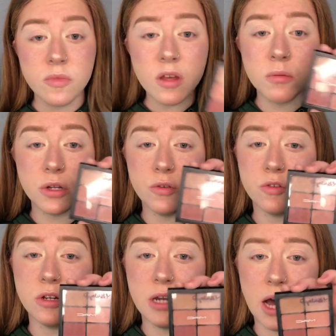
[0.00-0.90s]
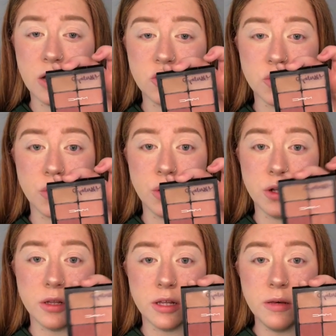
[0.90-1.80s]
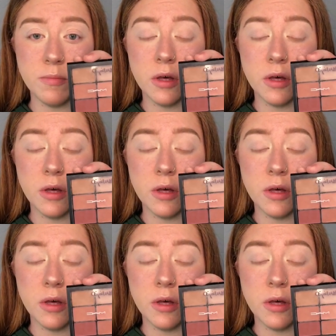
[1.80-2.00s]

I'm gonna use a natural lip.